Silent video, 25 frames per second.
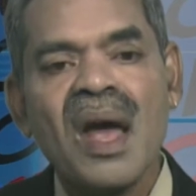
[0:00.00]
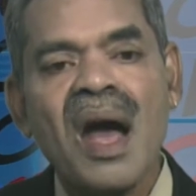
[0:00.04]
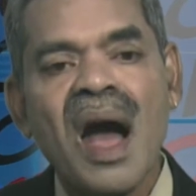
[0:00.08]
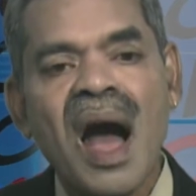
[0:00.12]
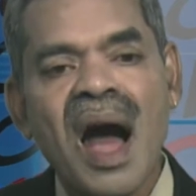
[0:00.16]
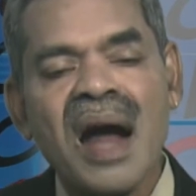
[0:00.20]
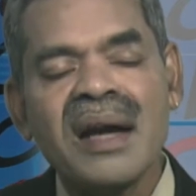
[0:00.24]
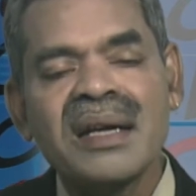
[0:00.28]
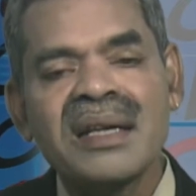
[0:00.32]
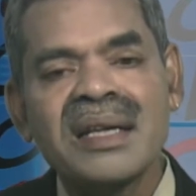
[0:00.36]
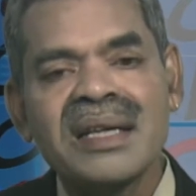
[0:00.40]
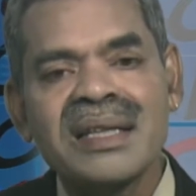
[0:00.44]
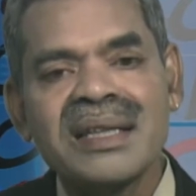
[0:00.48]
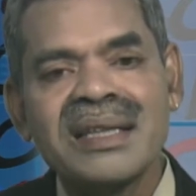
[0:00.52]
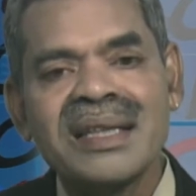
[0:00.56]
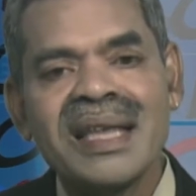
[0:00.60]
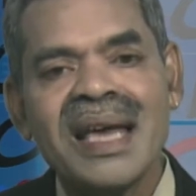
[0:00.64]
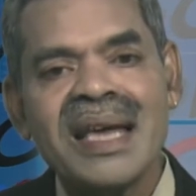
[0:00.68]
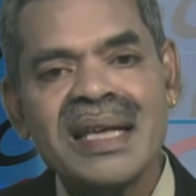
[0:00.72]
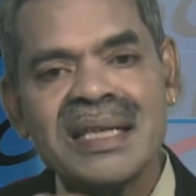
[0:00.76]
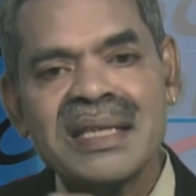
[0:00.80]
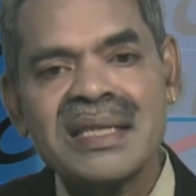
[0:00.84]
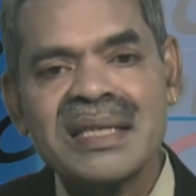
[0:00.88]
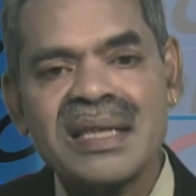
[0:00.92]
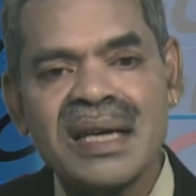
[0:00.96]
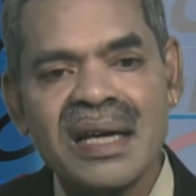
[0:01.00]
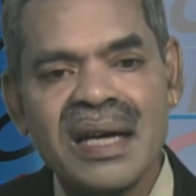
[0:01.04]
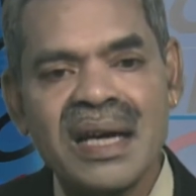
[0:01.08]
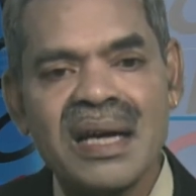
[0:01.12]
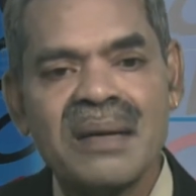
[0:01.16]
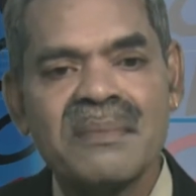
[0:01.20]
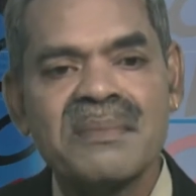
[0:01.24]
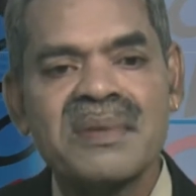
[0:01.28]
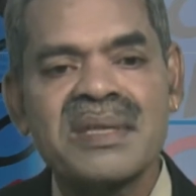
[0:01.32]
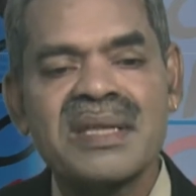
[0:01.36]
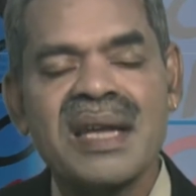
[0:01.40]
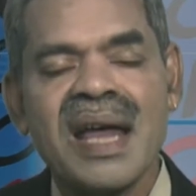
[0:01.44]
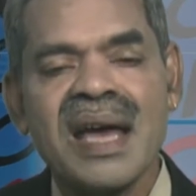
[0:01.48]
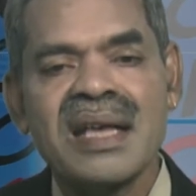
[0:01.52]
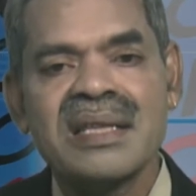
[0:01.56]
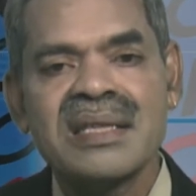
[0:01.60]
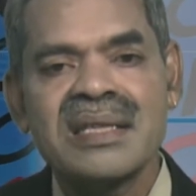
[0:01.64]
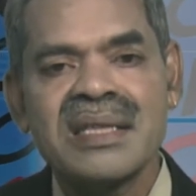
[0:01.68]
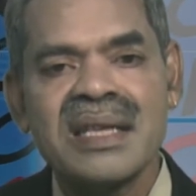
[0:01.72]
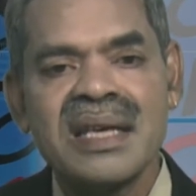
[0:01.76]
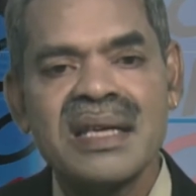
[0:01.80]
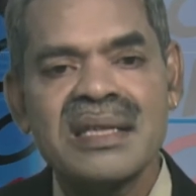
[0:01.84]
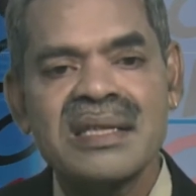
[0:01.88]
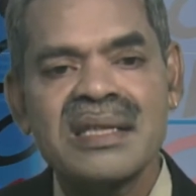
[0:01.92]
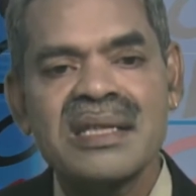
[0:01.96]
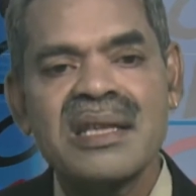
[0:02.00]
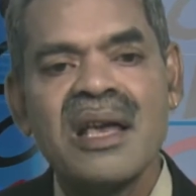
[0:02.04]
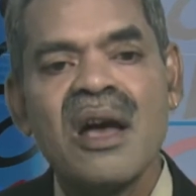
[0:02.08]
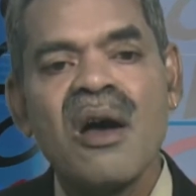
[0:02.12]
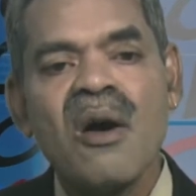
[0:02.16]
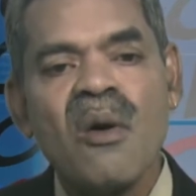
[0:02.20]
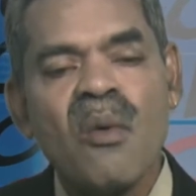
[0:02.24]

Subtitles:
Under these circumstances,